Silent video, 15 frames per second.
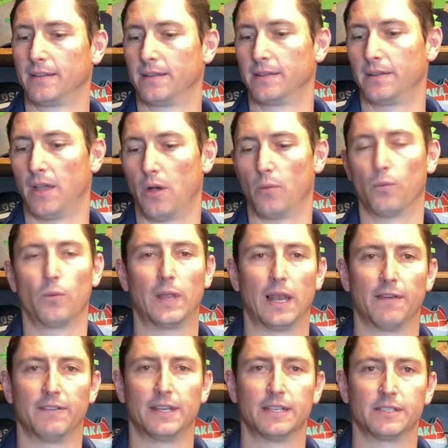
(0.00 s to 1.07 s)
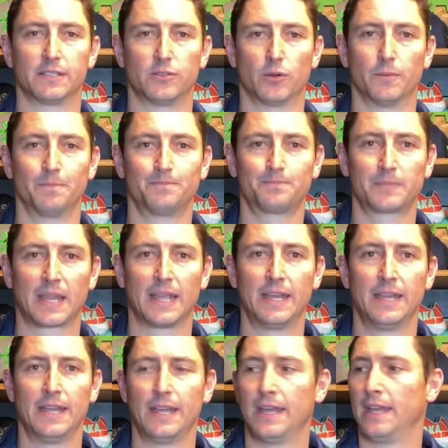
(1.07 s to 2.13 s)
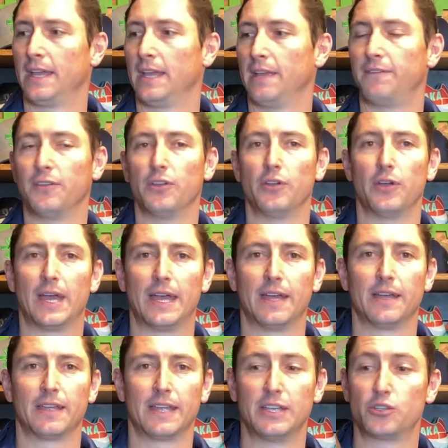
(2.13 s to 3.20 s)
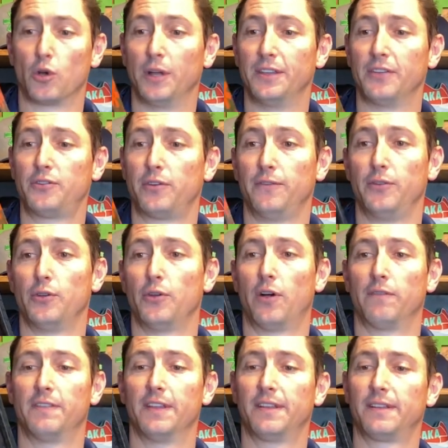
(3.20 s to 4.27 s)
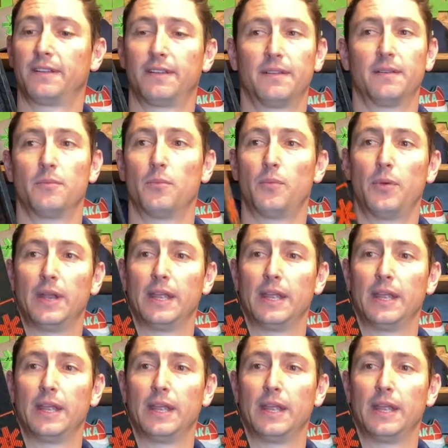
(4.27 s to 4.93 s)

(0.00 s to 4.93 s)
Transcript: yeah, we love it in store. If you enjoyed this review of this pretty